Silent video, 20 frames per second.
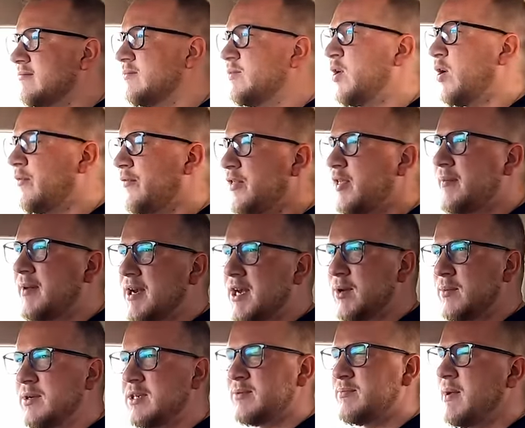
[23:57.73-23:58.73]
Not for the
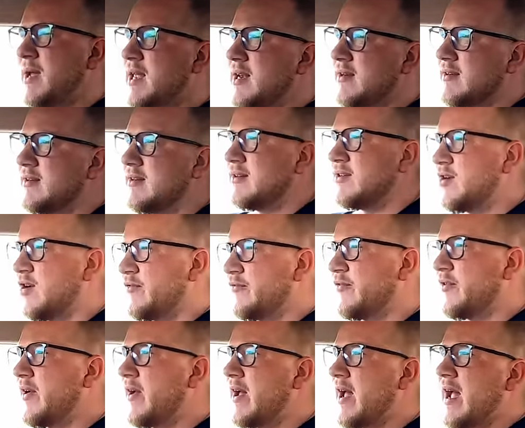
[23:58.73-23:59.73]
money we spent, not
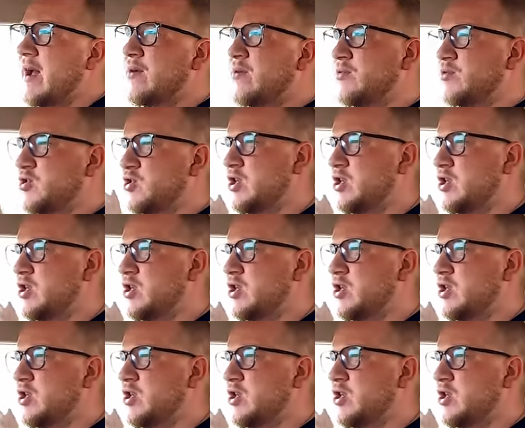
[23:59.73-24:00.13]
for how